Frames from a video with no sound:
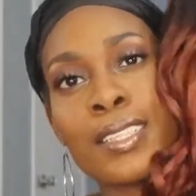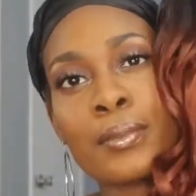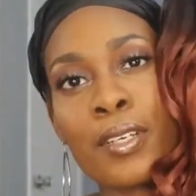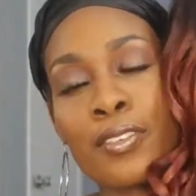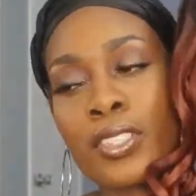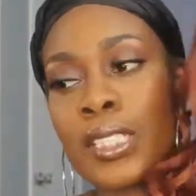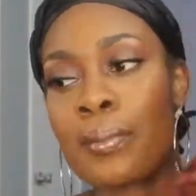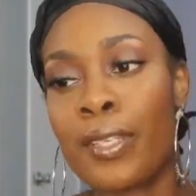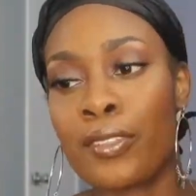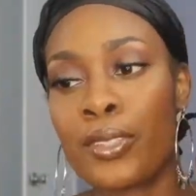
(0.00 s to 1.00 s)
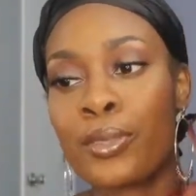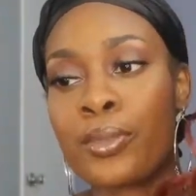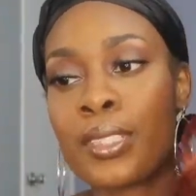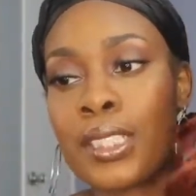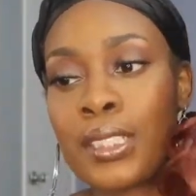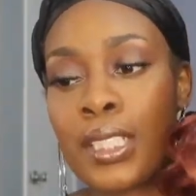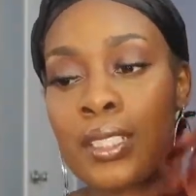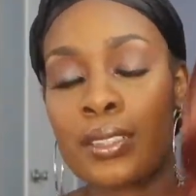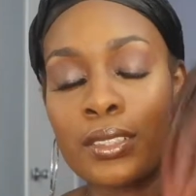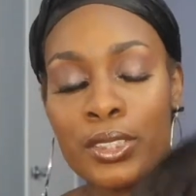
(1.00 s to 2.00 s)
It's my first time ever doing this
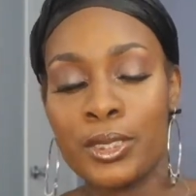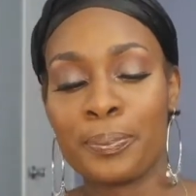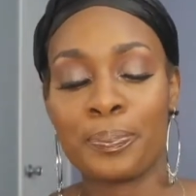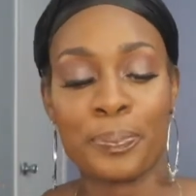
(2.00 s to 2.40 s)
color, so